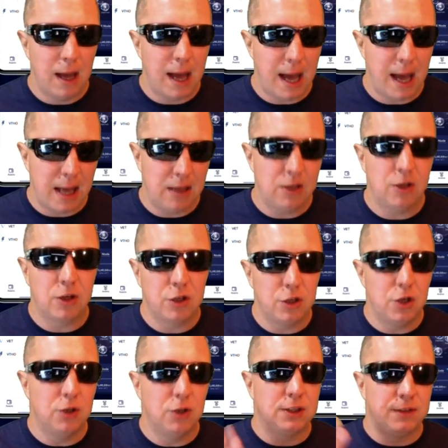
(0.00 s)
you can
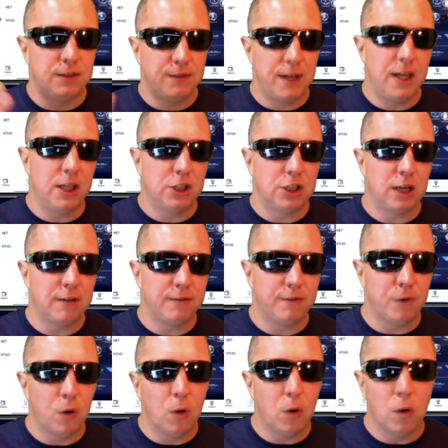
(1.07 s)
use the VeChain
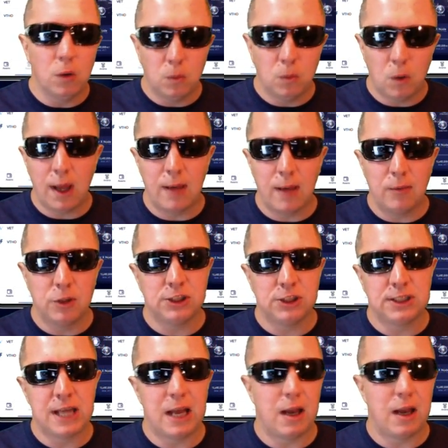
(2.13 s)
4 wallet, which is
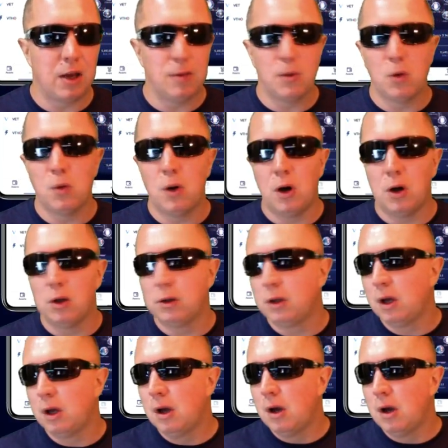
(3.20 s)
downloadable on